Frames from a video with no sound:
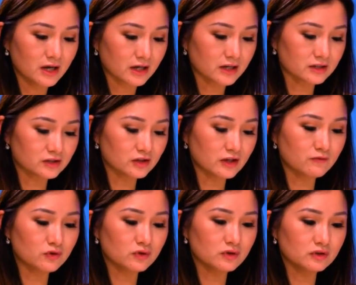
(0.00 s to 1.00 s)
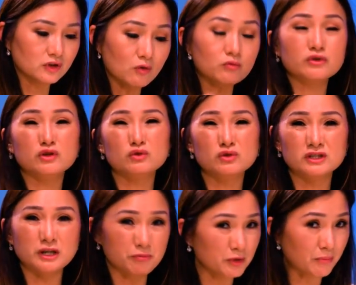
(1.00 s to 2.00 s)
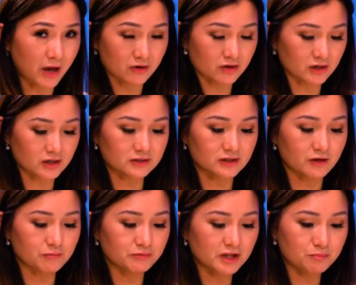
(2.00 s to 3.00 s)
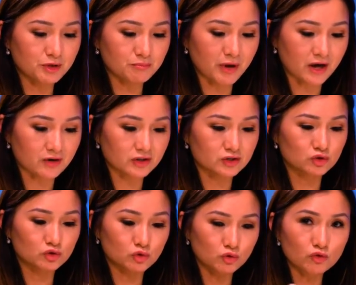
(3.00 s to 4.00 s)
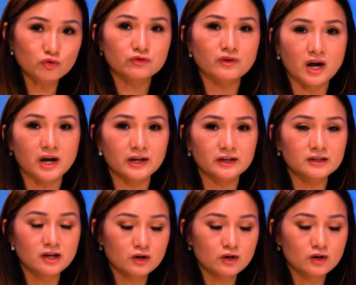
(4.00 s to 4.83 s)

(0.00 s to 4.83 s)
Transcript: because if you don't use dipping powder, because uh, dipping powder is too fine.